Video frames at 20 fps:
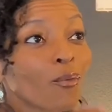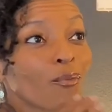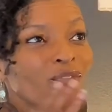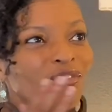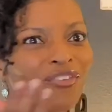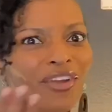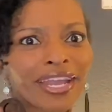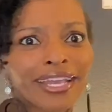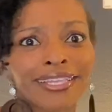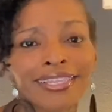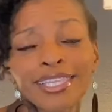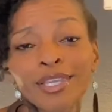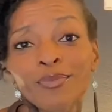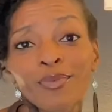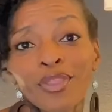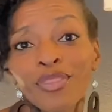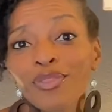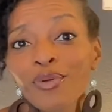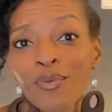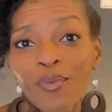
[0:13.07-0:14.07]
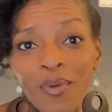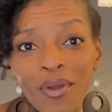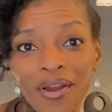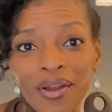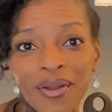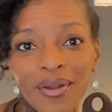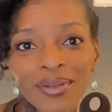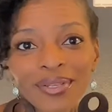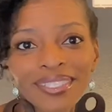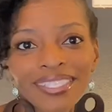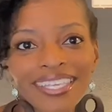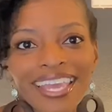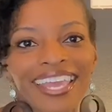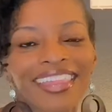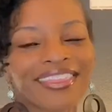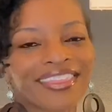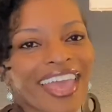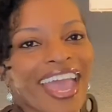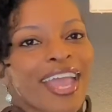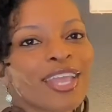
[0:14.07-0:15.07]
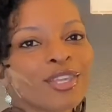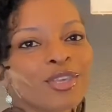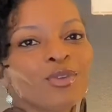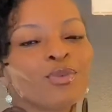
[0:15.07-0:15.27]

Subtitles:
frankly, with the world and that